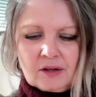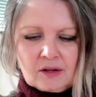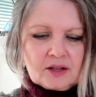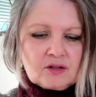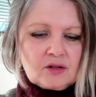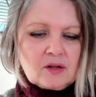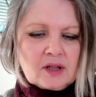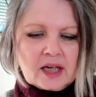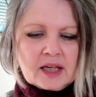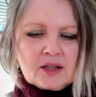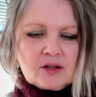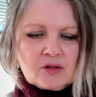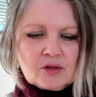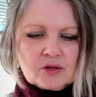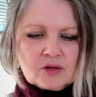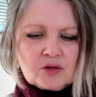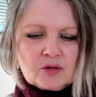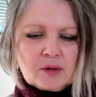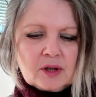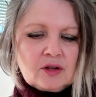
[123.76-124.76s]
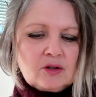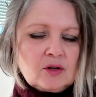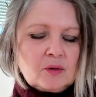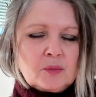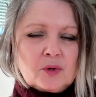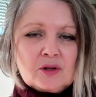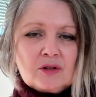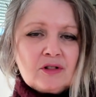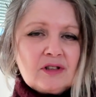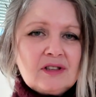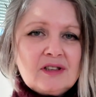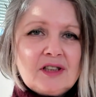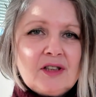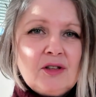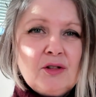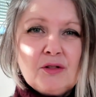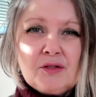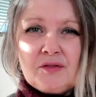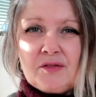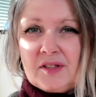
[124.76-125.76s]
It's a lighter sweater, but
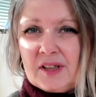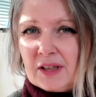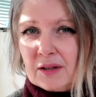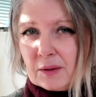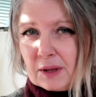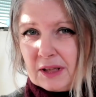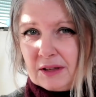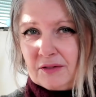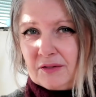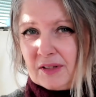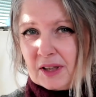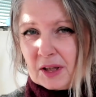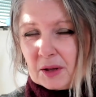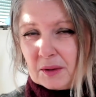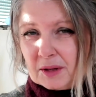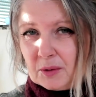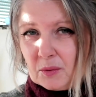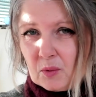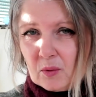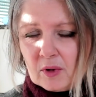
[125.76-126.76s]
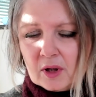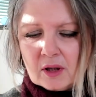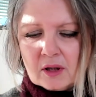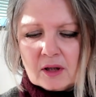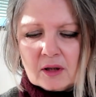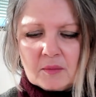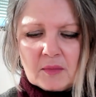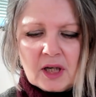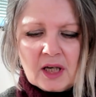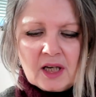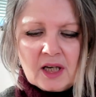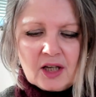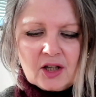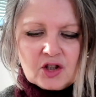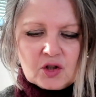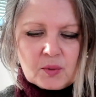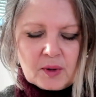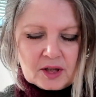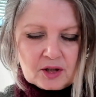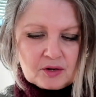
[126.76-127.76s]
still a very, very warm
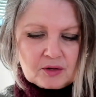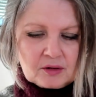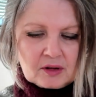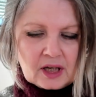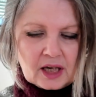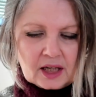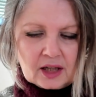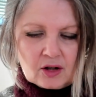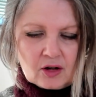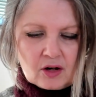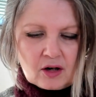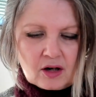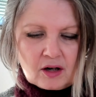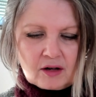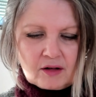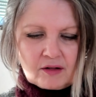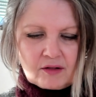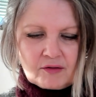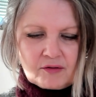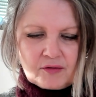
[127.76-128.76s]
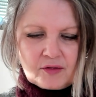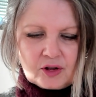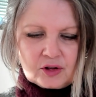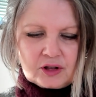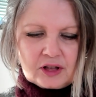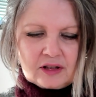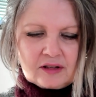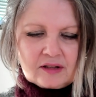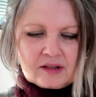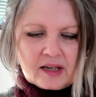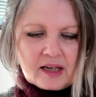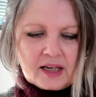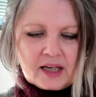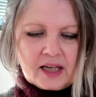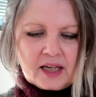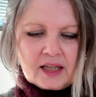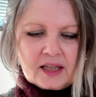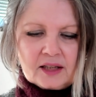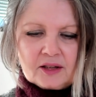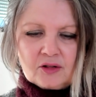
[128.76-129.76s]
sweater. I love the
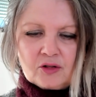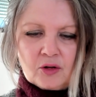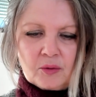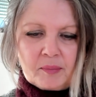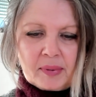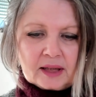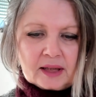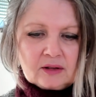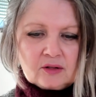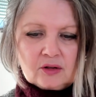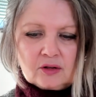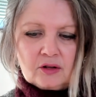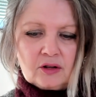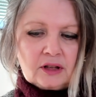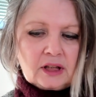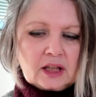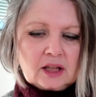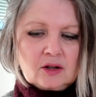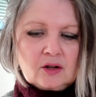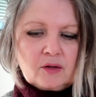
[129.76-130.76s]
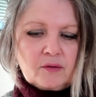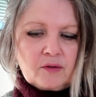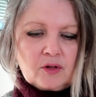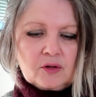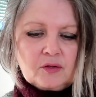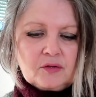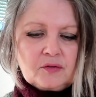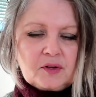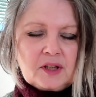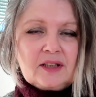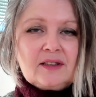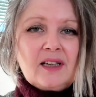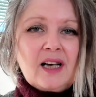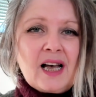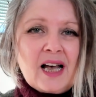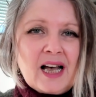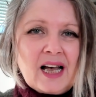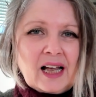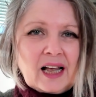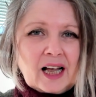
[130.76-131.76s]
detail and the pattern. I love the fit.
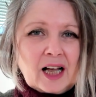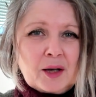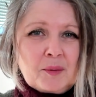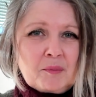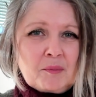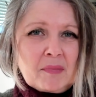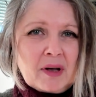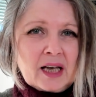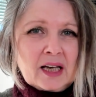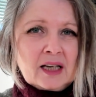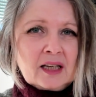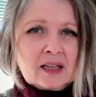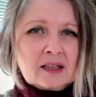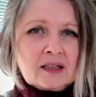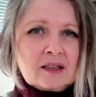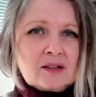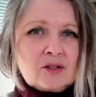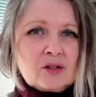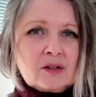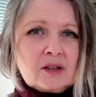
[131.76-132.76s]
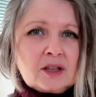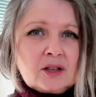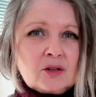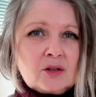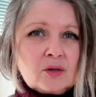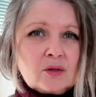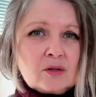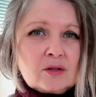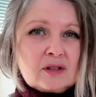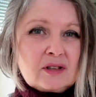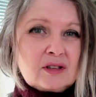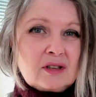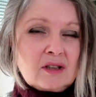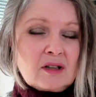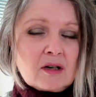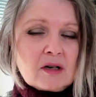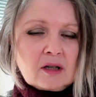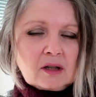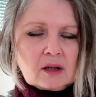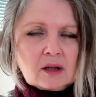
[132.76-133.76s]
I made it a little
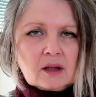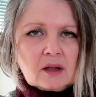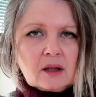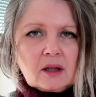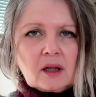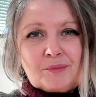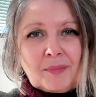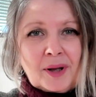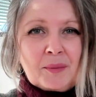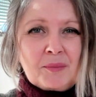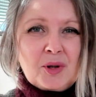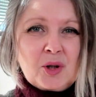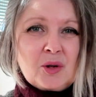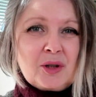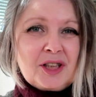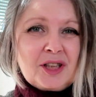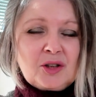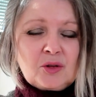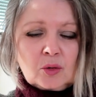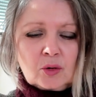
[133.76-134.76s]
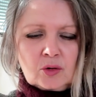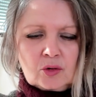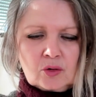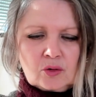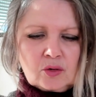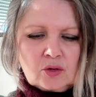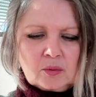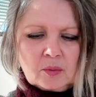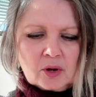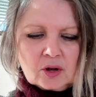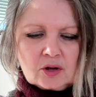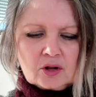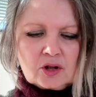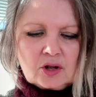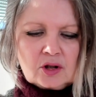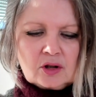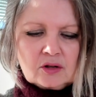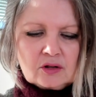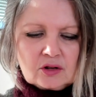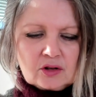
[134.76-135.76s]
snug, maybe a little too
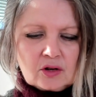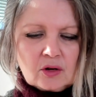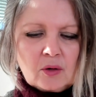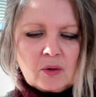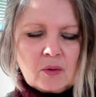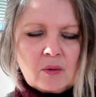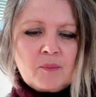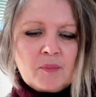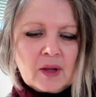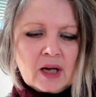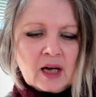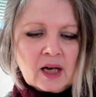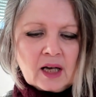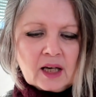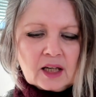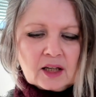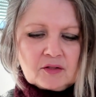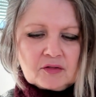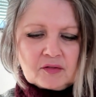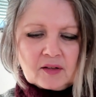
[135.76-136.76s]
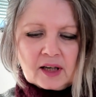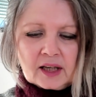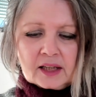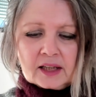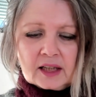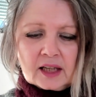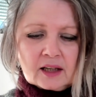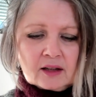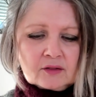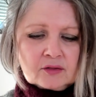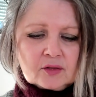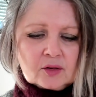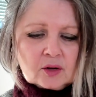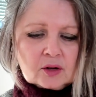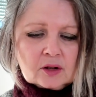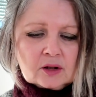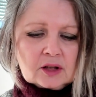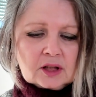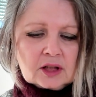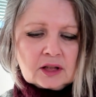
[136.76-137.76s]
much. So if I
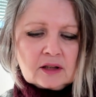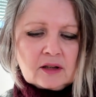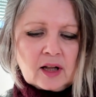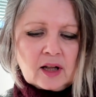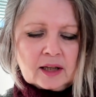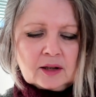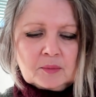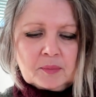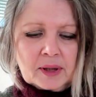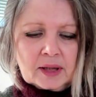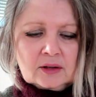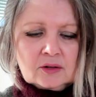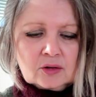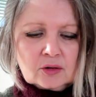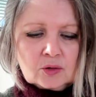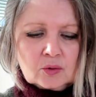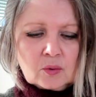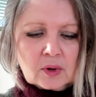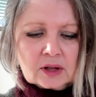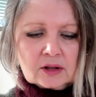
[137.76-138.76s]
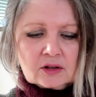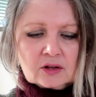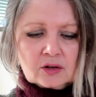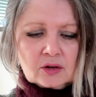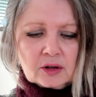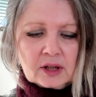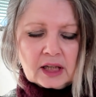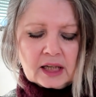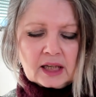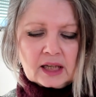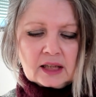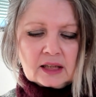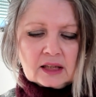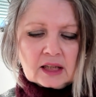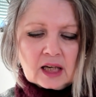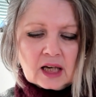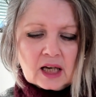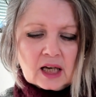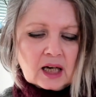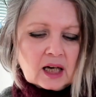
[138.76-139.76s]
ever need that pattern once again,
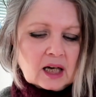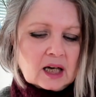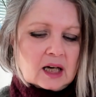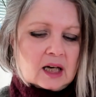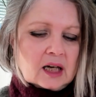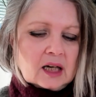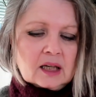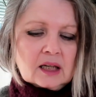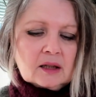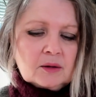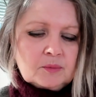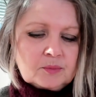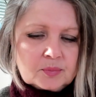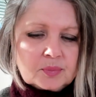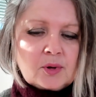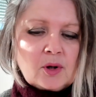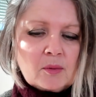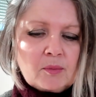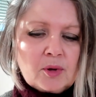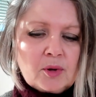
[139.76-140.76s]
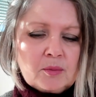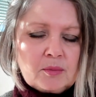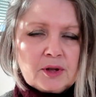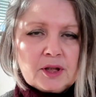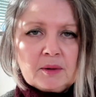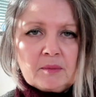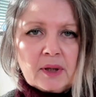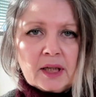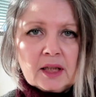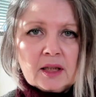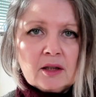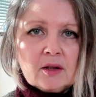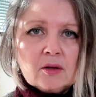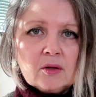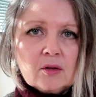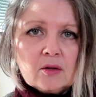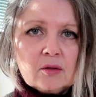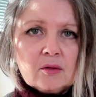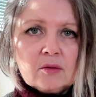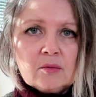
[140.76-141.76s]
I'll probably make
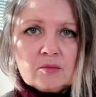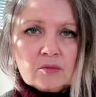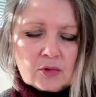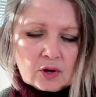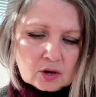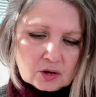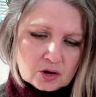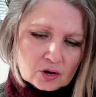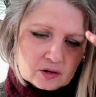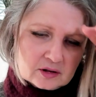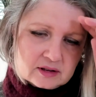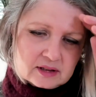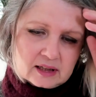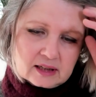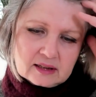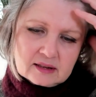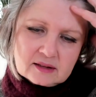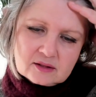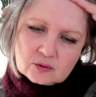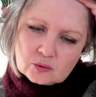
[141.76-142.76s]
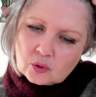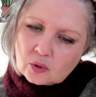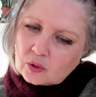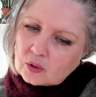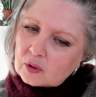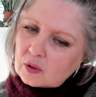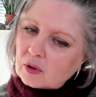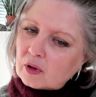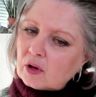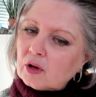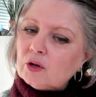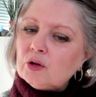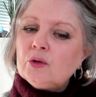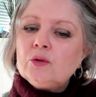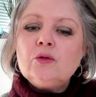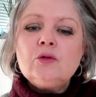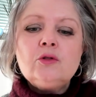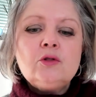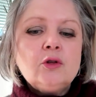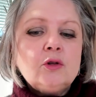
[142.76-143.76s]
a larger size or
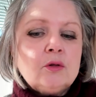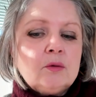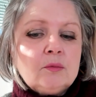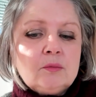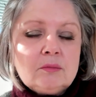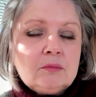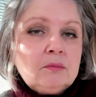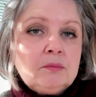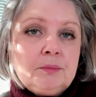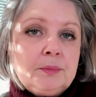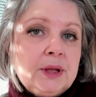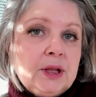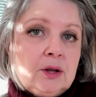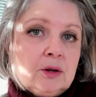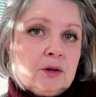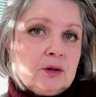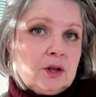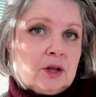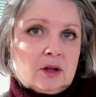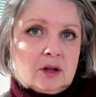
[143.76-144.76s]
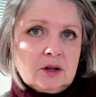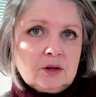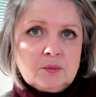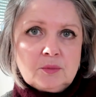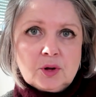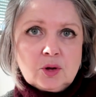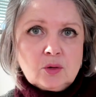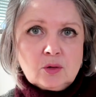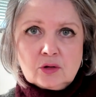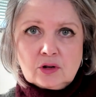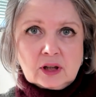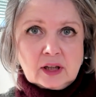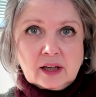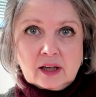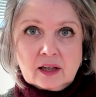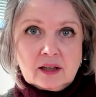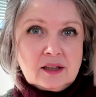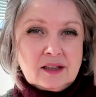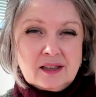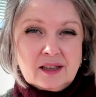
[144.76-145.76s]
use a bigger yarn because I
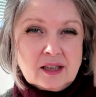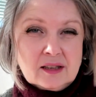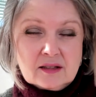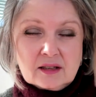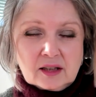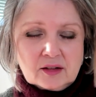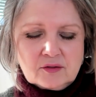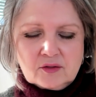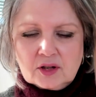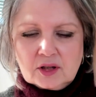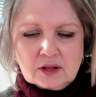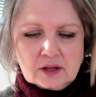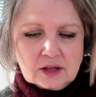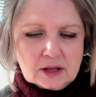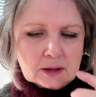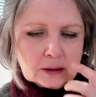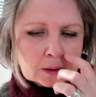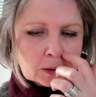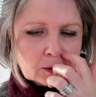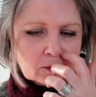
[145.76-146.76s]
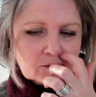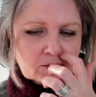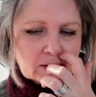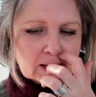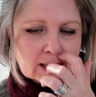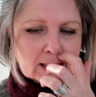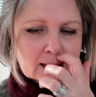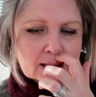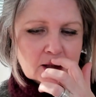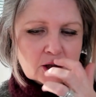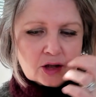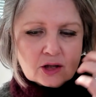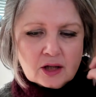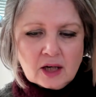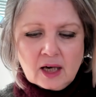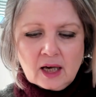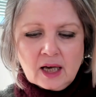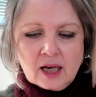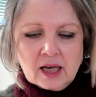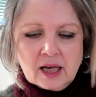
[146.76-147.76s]
guess I've in it of gauge.
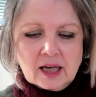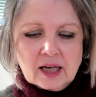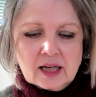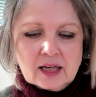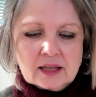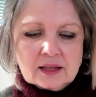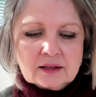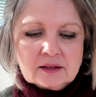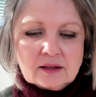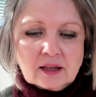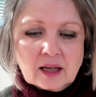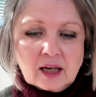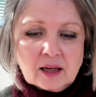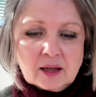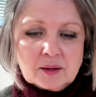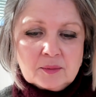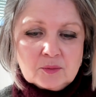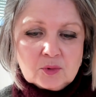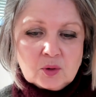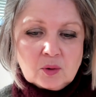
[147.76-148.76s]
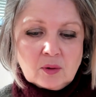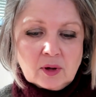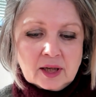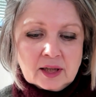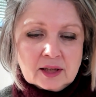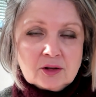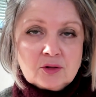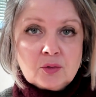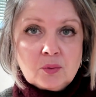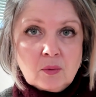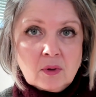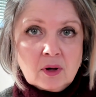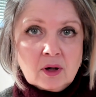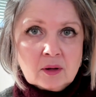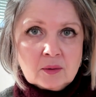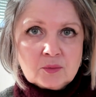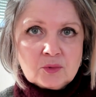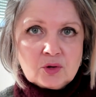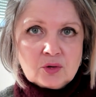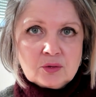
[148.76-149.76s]
And I'm quite
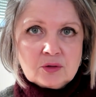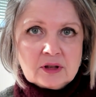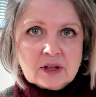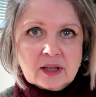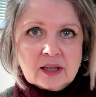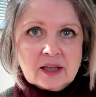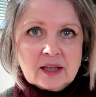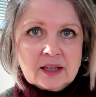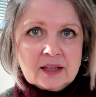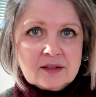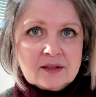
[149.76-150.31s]
warm today.